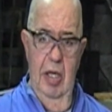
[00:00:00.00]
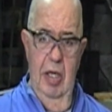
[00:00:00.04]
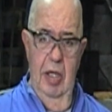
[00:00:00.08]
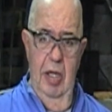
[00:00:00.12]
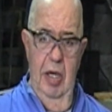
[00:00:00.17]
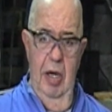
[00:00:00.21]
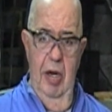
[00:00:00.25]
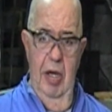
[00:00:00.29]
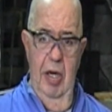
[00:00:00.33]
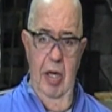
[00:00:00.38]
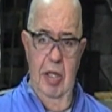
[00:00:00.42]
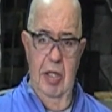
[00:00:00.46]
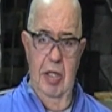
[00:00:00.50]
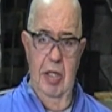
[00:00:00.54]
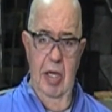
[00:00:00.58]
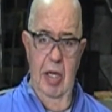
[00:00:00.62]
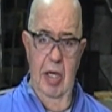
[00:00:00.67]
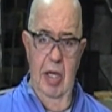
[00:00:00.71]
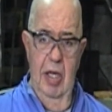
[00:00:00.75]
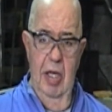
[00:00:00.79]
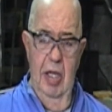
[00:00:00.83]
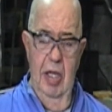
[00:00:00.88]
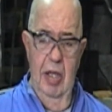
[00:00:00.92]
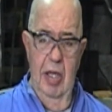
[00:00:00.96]
There it is.
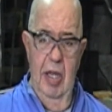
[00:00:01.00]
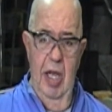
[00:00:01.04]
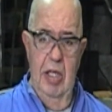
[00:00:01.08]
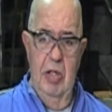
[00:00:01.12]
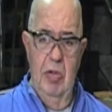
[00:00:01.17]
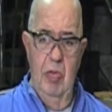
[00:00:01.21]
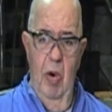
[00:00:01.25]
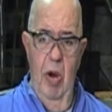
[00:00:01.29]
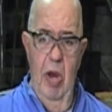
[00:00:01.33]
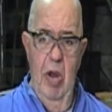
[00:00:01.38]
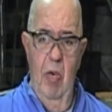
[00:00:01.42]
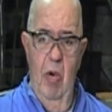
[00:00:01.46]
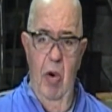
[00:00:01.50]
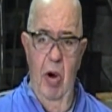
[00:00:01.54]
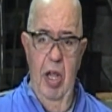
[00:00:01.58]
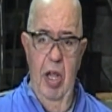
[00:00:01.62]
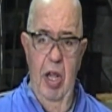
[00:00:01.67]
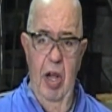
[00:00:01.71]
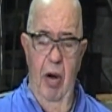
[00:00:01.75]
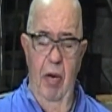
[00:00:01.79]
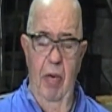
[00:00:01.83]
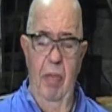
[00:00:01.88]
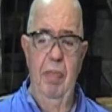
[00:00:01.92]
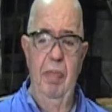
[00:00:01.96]
That's where you want
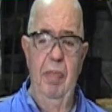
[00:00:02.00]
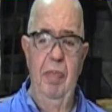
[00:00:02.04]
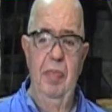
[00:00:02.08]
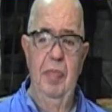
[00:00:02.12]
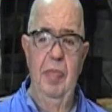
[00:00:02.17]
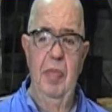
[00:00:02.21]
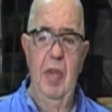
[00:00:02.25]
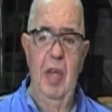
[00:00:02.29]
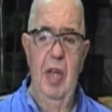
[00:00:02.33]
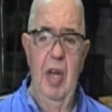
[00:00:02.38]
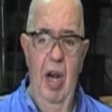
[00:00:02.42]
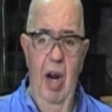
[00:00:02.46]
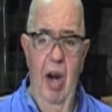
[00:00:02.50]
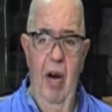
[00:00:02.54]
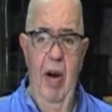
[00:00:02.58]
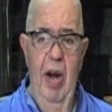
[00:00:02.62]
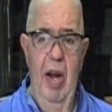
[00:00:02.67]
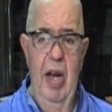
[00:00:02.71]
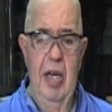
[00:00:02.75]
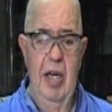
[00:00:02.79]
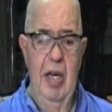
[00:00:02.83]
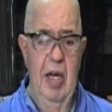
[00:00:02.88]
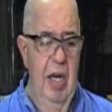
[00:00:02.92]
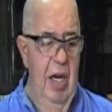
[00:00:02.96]
to go. All
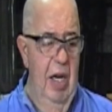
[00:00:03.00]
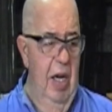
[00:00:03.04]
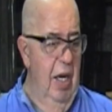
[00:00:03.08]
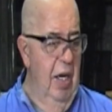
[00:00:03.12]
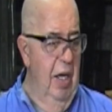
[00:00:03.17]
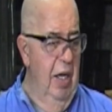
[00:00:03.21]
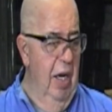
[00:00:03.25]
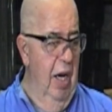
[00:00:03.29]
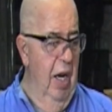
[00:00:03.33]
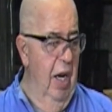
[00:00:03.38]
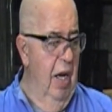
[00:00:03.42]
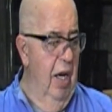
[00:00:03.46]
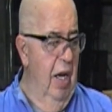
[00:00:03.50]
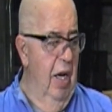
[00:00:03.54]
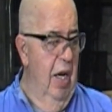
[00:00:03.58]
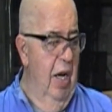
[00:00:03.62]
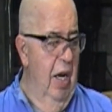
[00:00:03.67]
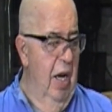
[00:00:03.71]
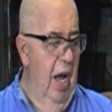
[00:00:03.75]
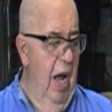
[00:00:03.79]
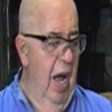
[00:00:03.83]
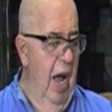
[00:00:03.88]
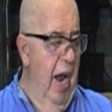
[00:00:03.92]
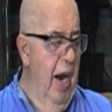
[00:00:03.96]
right. Now,
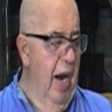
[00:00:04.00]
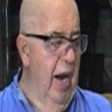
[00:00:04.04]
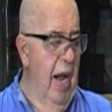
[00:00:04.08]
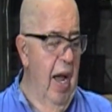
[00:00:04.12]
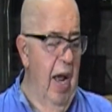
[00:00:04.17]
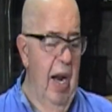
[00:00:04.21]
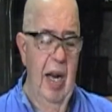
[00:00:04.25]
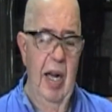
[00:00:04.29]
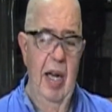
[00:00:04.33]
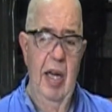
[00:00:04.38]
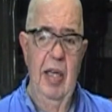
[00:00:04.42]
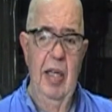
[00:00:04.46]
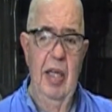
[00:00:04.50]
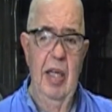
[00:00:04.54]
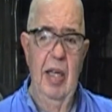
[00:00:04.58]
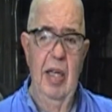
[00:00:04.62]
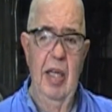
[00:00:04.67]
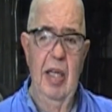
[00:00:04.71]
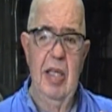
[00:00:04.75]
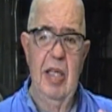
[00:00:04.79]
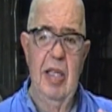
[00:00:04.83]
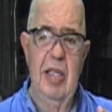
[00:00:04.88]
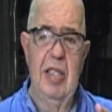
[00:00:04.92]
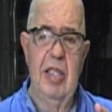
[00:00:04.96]
I got a
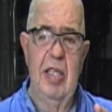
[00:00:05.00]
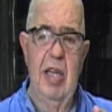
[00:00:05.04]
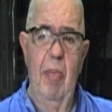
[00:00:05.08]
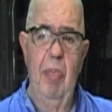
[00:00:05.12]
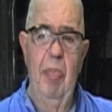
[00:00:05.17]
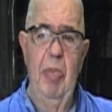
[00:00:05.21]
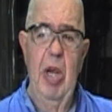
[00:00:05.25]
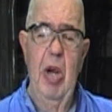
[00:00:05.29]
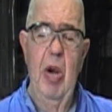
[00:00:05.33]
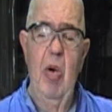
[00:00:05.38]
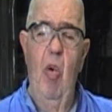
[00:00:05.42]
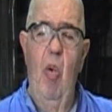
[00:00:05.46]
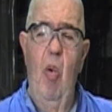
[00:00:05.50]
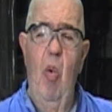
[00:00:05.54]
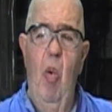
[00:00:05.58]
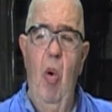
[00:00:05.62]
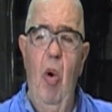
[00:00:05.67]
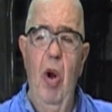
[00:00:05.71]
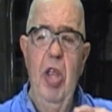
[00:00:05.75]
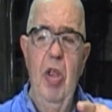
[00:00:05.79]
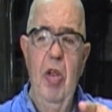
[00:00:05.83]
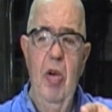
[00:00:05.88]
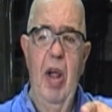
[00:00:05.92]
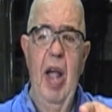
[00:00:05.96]
something
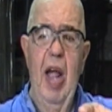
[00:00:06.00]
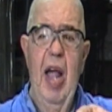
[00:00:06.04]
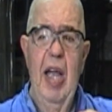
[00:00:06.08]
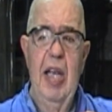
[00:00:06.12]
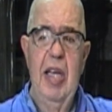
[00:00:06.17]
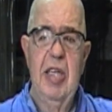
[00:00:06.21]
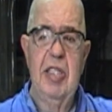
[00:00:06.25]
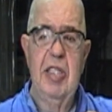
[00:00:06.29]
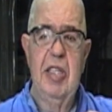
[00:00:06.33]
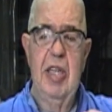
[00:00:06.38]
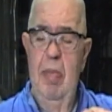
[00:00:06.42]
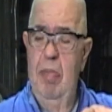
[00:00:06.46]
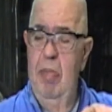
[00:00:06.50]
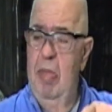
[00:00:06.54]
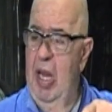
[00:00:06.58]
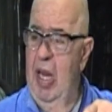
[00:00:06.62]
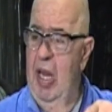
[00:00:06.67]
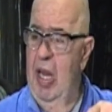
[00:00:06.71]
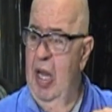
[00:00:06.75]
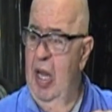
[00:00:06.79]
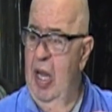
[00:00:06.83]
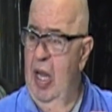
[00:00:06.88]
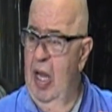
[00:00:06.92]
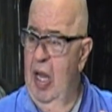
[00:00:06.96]
one of you guys sent
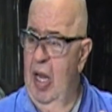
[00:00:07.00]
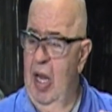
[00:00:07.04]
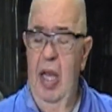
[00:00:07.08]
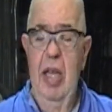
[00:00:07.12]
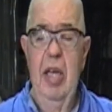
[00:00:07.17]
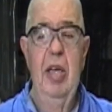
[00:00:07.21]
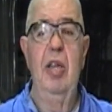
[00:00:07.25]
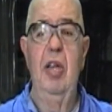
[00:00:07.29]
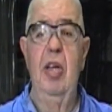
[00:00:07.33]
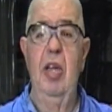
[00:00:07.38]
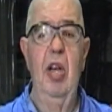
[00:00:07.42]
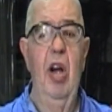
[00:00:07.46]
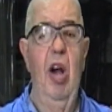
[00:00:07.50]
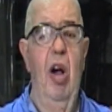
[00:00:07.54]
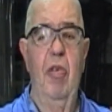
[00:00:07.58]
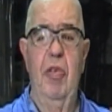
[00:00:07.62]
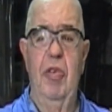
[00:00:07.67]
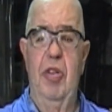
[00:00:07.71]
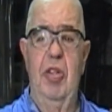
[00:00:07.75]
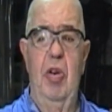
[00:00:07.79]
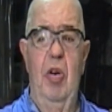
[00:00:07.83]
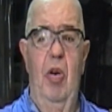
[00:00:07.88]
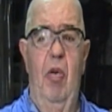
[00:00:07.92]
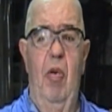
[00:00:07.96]
me, and y'all
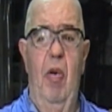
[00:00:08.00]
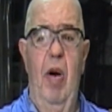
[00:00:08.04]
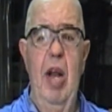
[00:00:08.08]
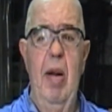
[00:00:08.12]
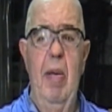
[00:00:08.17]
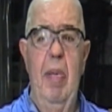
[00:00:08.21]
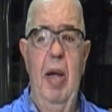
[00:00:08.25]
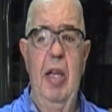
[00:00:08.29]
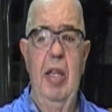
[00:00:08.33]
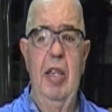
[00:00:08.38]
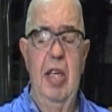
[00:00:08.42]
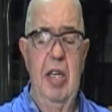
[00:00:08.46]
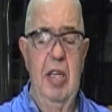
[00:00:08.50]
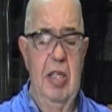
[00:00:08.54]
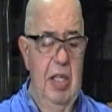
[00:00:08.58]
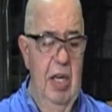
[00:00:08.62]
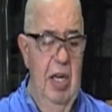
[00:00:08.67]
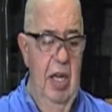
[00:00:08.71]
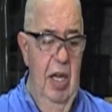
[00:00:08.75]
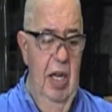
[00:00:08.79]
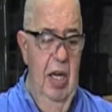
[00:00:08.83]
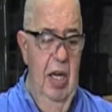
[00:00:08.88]
so great about this.